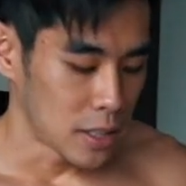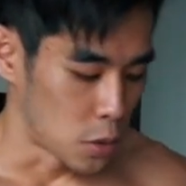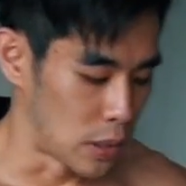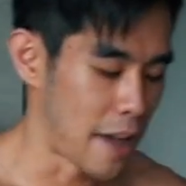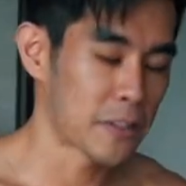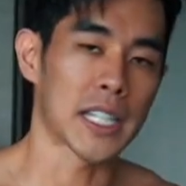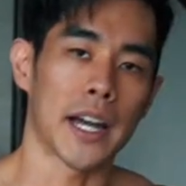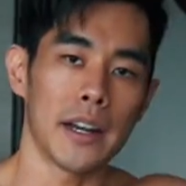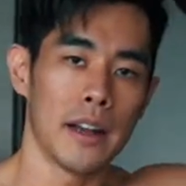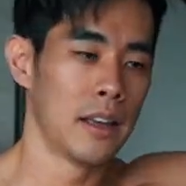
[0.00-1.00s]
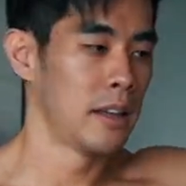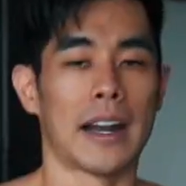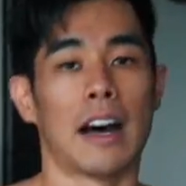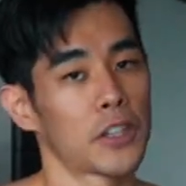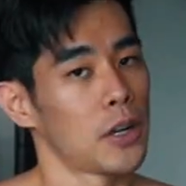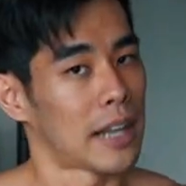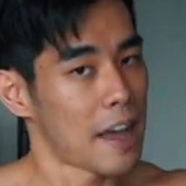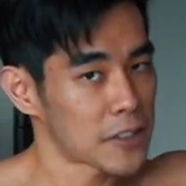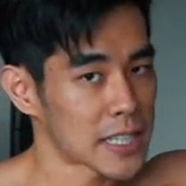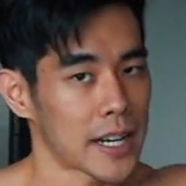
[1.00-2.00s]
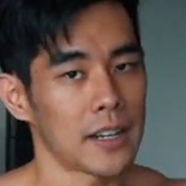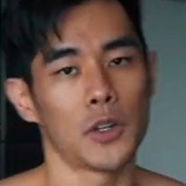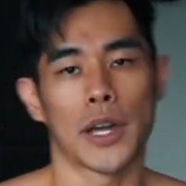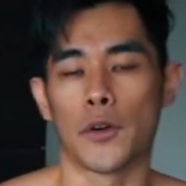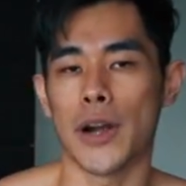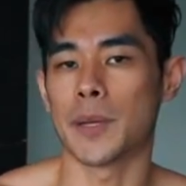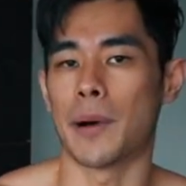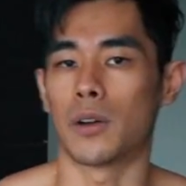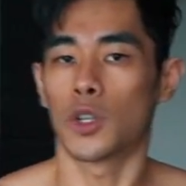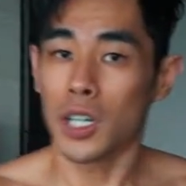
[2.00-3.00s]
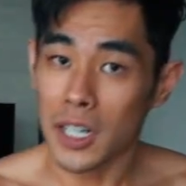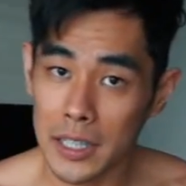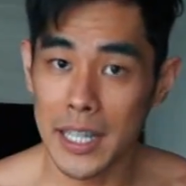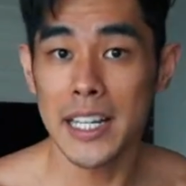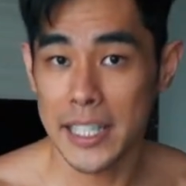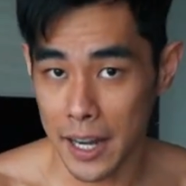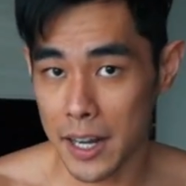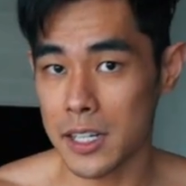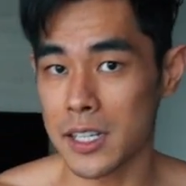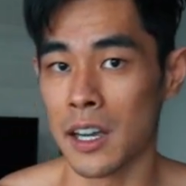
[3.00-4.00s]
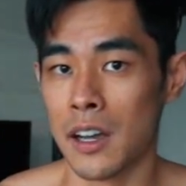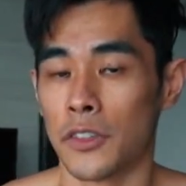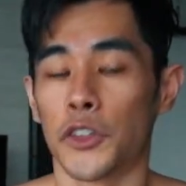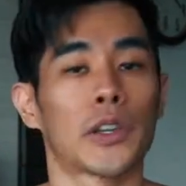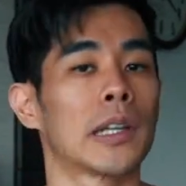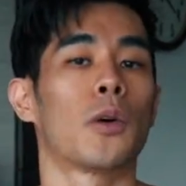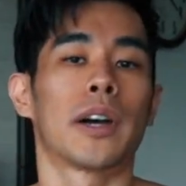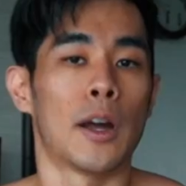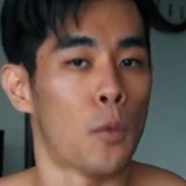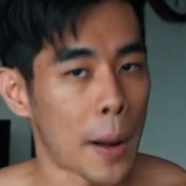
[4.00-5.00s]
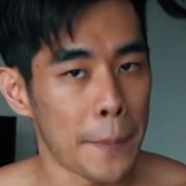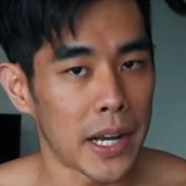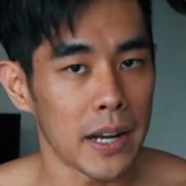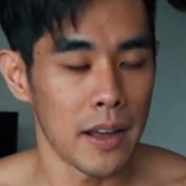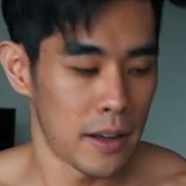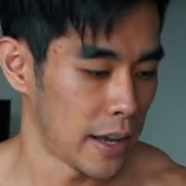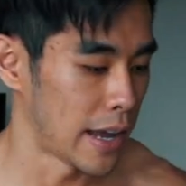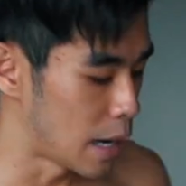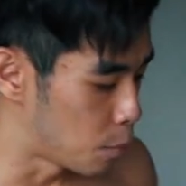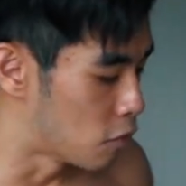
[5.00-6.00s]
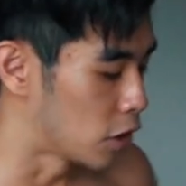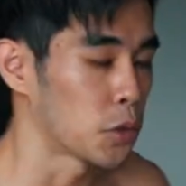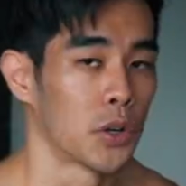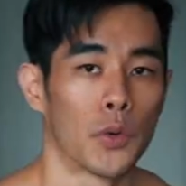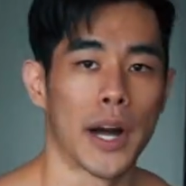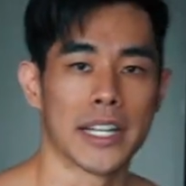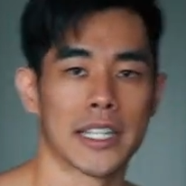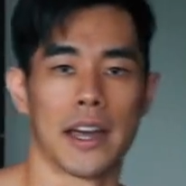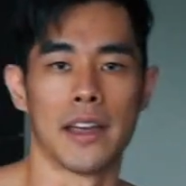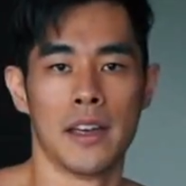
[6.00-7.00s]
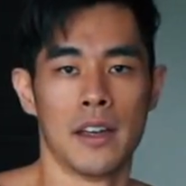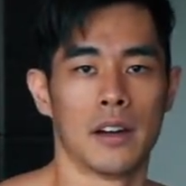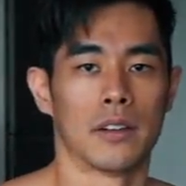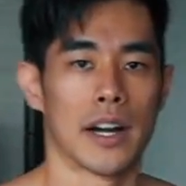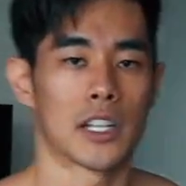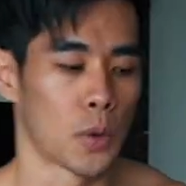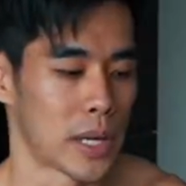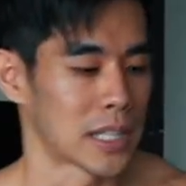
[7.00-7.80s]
to left side. And after your left side, you can rest about 30 seconds, nothing longer than 1 minute, and then move on to the right side. Right, so it's